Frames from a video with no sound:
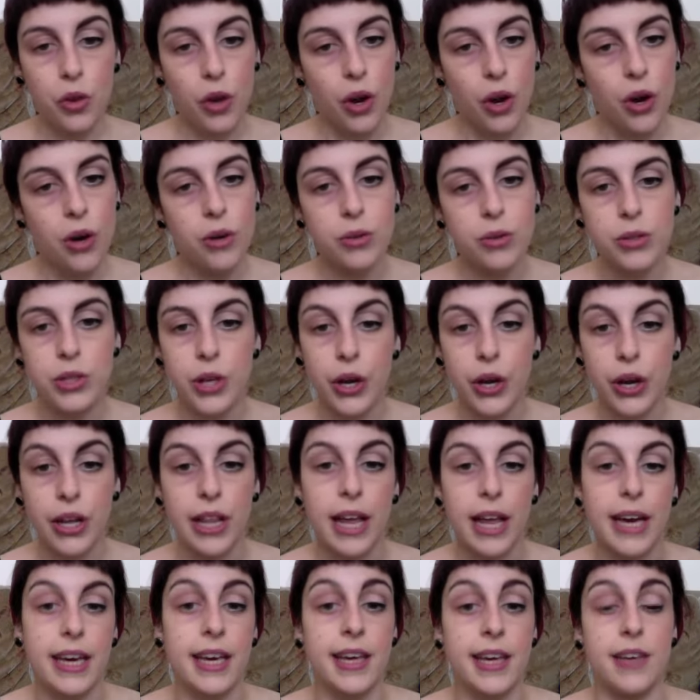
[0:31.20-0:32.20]
also,
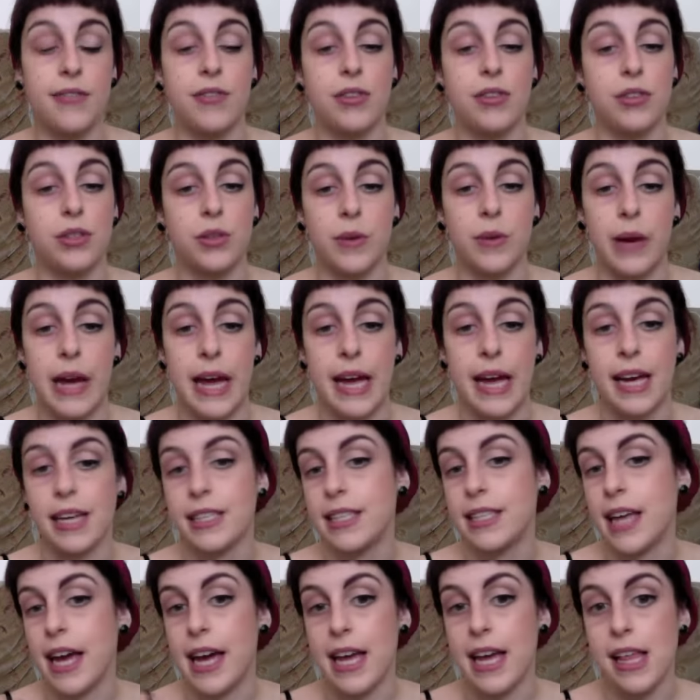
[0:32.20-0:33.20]
like if you're doing,
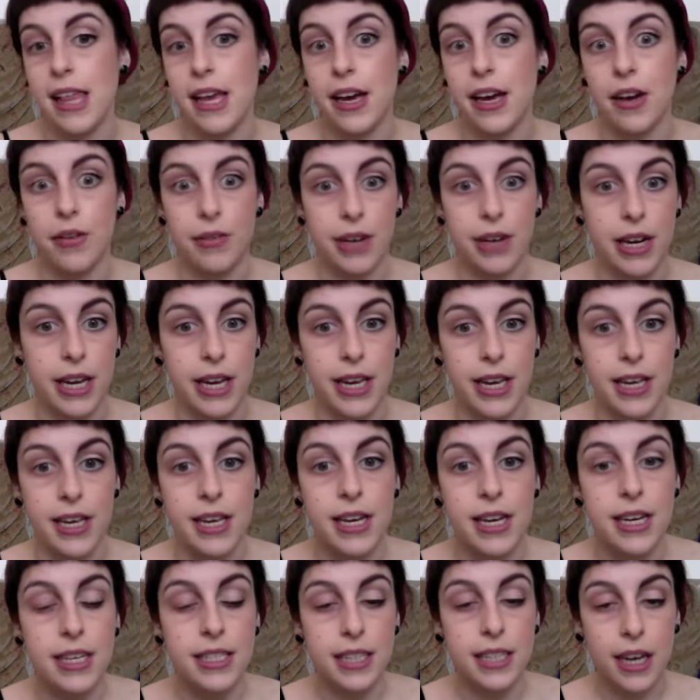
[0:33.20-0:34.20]
say, like a really
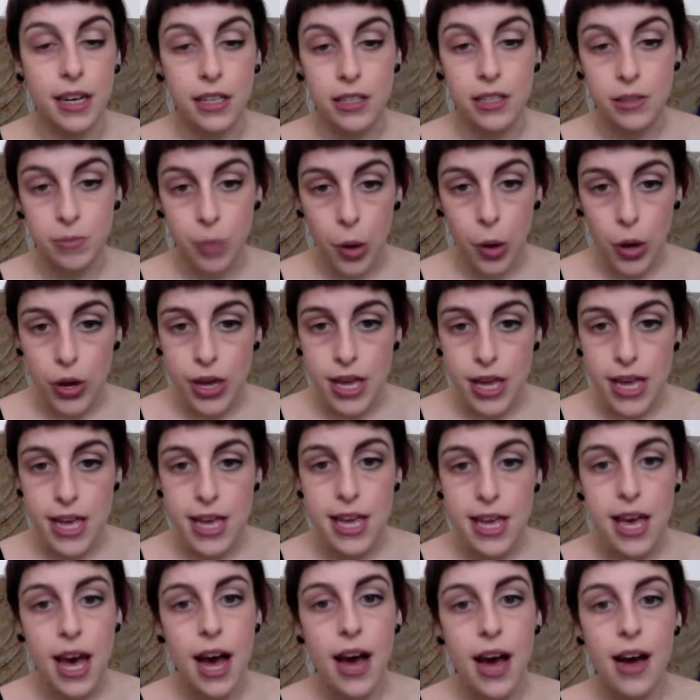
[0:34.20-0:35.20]
dark
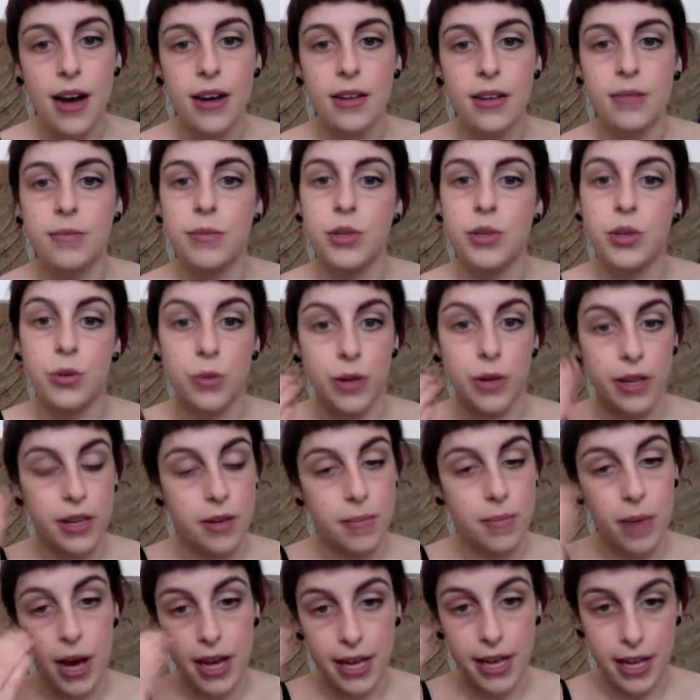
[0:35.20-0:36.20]
smoky, you
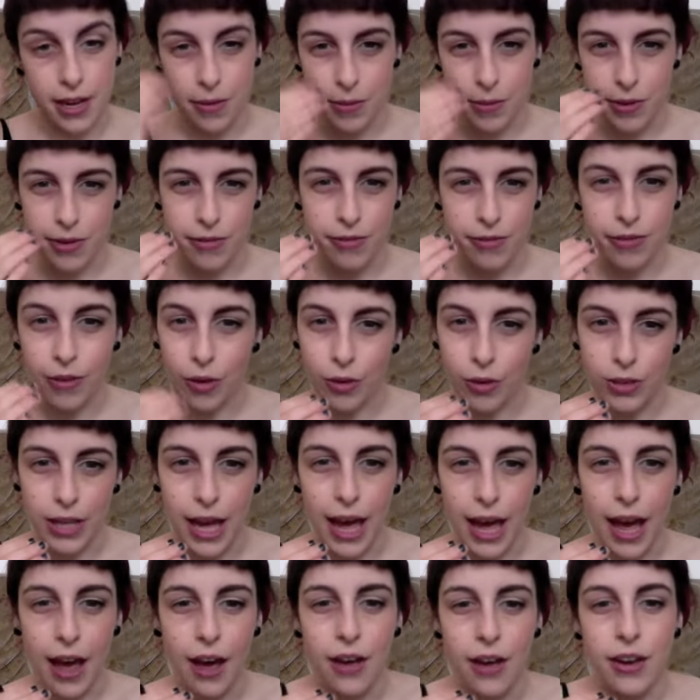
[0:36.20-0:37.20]
might get a bit of
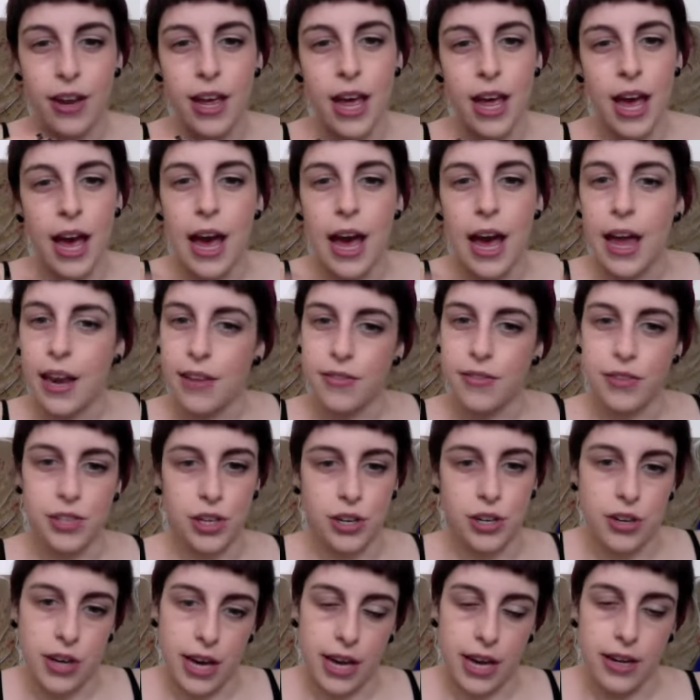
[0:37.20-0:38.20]
fallout, and if you don't
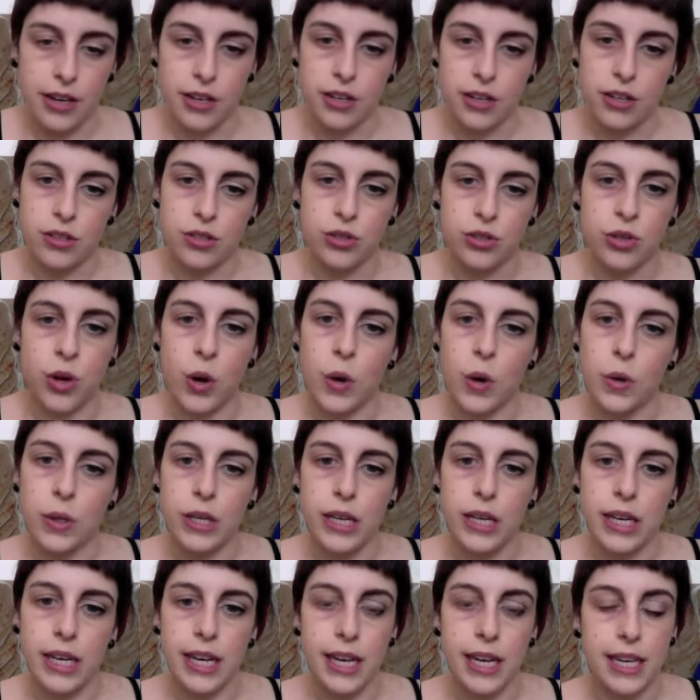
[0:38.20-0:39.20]
know how to control
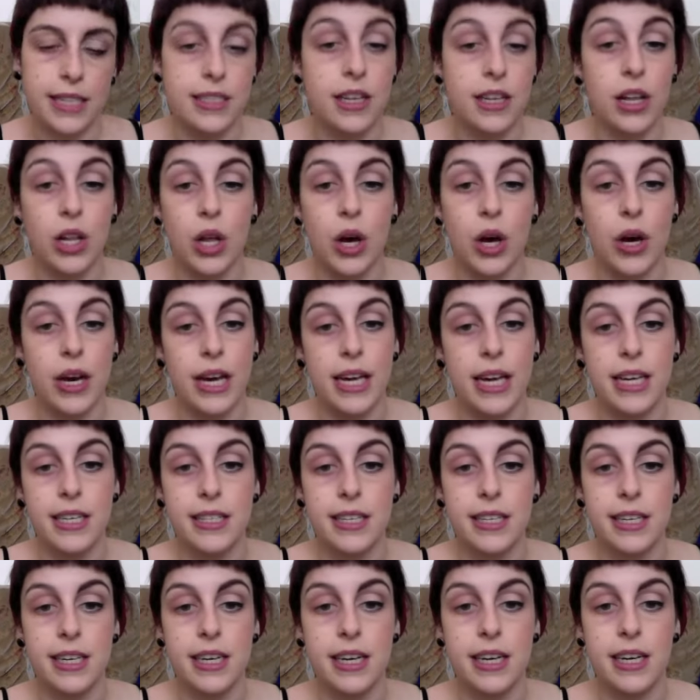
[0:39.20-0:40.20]
it, it's a lot
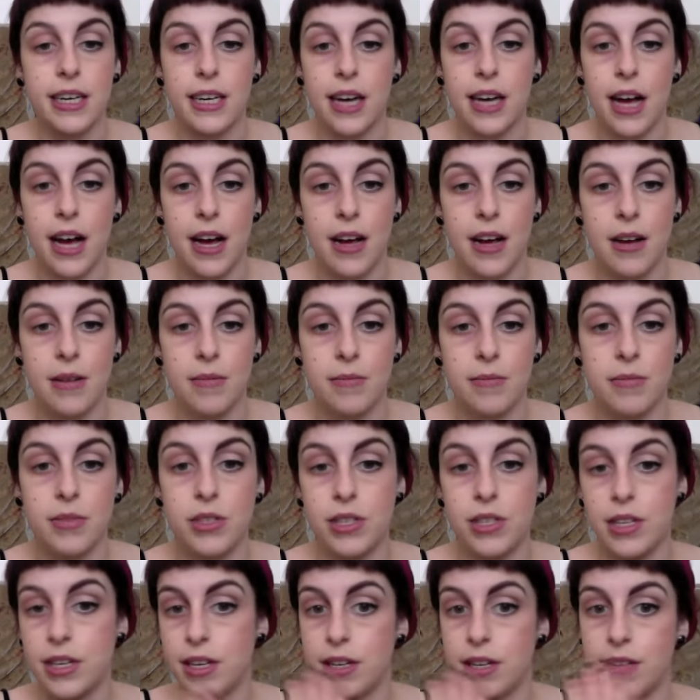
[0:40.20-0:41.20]
easier
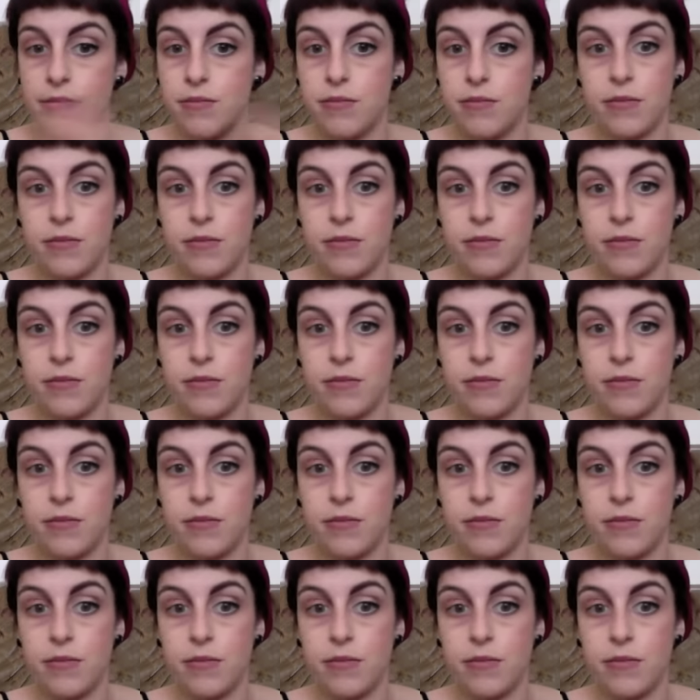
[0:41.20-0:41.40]
to